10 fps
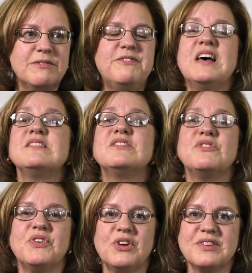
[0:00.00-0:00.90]

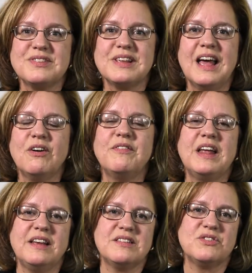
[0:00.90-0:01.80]
festivals of
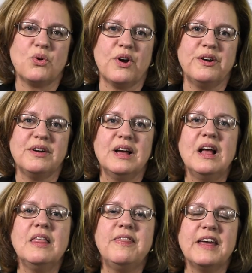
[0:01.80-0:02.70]
any sort,
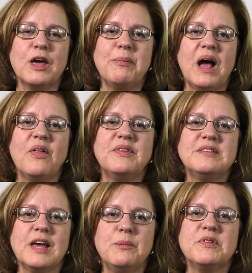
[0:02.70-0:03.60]
think about the
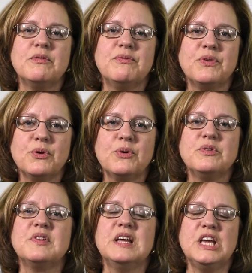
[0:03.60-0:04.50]
types of
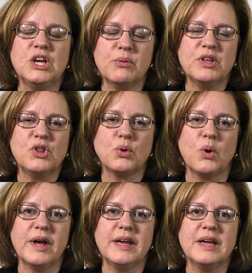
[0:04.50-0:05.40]
foods that you
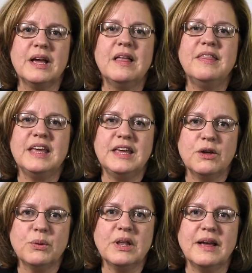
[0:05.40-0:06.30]
enjoy, that
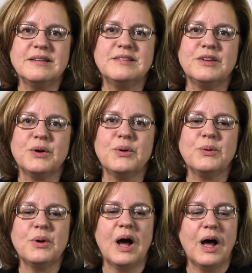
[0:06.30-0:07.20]
you would like
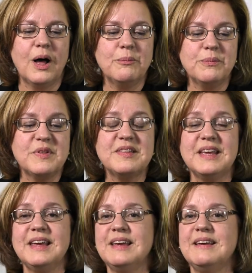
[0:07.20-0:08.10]
to
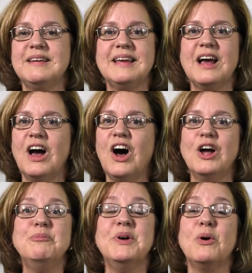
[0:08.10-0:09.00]
see
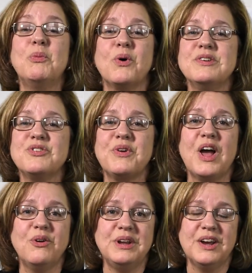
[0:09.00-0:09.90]
on billboards
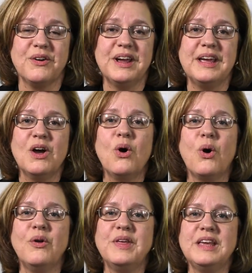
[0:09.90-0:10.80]
around Erie,
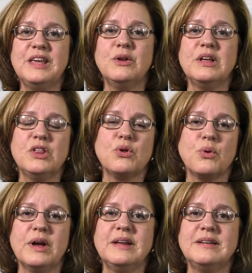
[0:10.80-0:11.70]
or that you'd
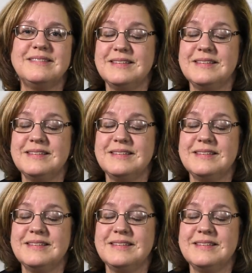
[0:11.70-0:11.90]
enjoy